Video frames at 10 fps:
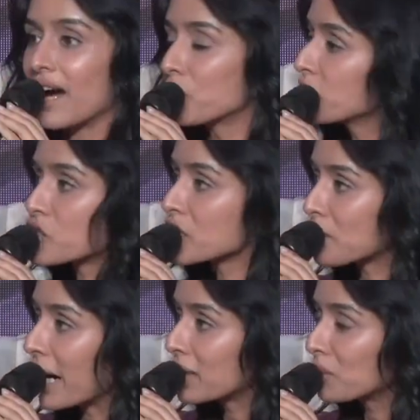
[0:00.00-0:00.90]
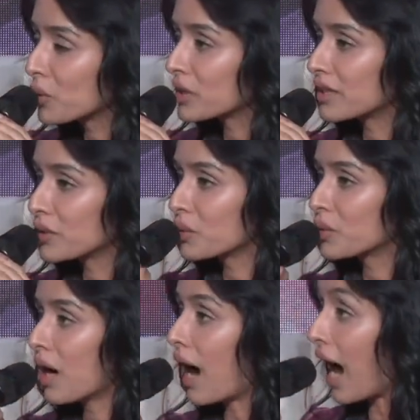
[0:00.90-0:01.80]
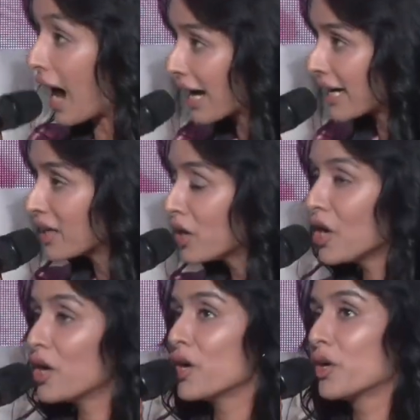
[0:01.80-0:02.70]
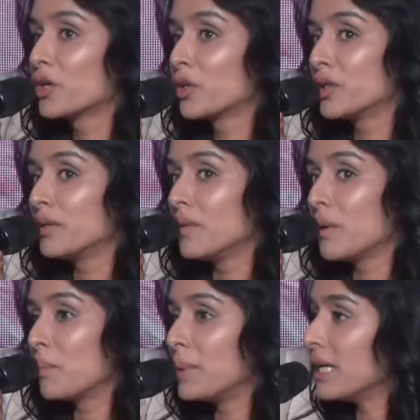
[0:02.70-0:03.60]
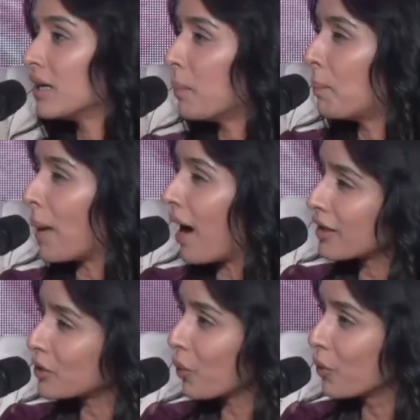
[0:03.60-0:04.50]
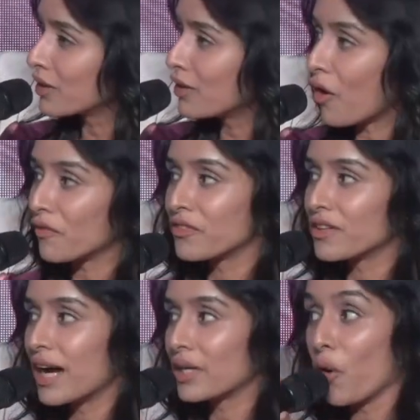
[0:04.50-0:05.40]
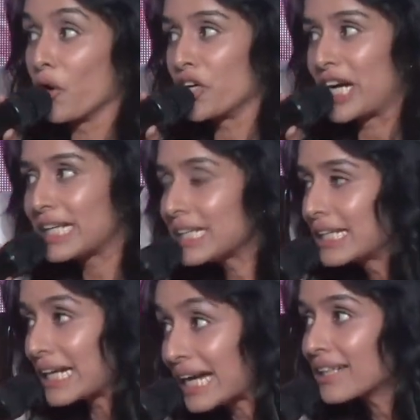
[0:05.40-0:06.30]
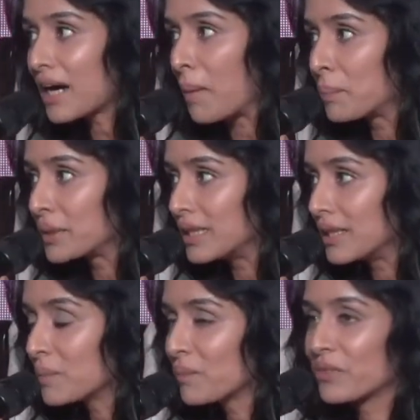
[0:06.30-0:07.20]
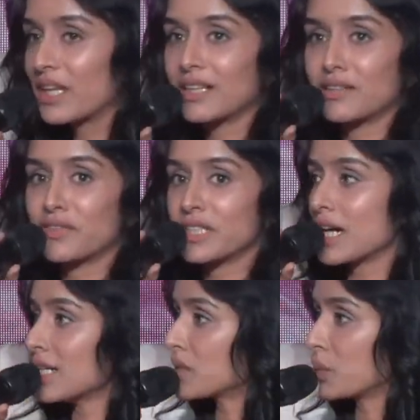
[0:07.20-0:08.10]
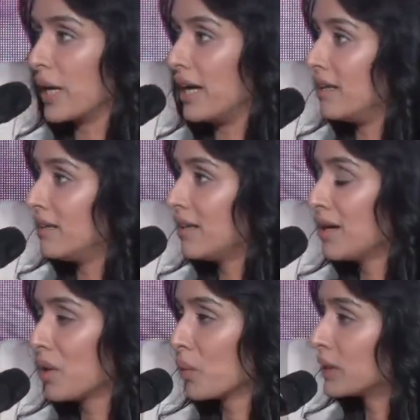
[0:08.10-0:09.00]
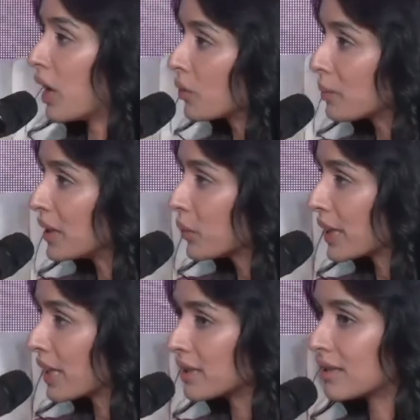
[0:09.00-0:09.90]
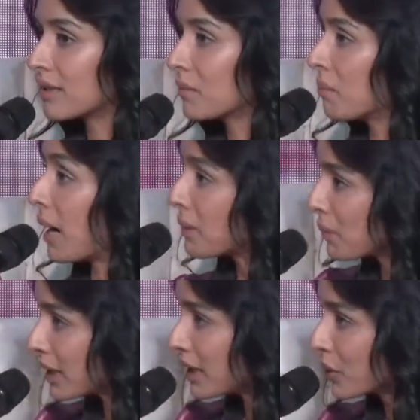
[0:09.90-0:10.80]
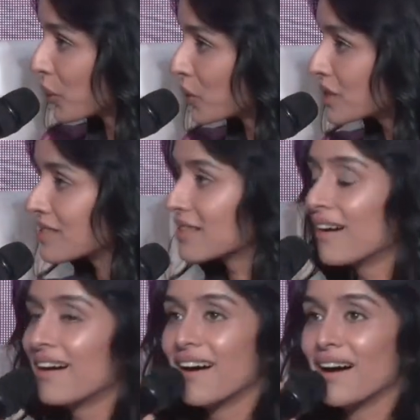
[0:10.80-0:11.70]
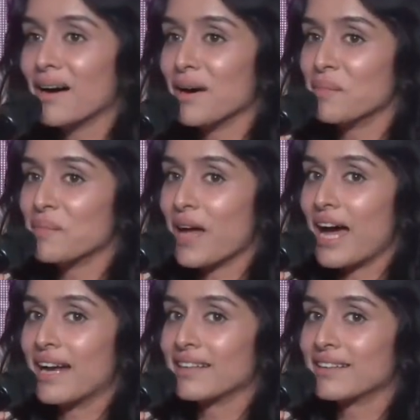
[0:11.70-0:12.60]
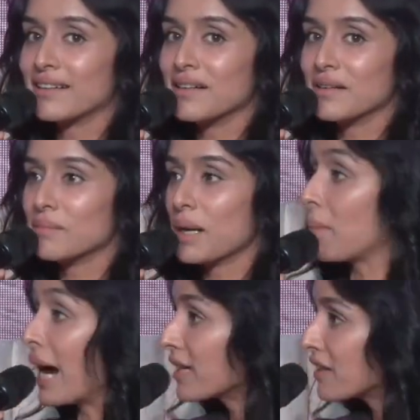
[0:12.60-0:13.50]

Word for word: I was just mind blown that, you know, I could be a part owner of an already great company that if it does well, without me doing anything, my money grows um, and uh, my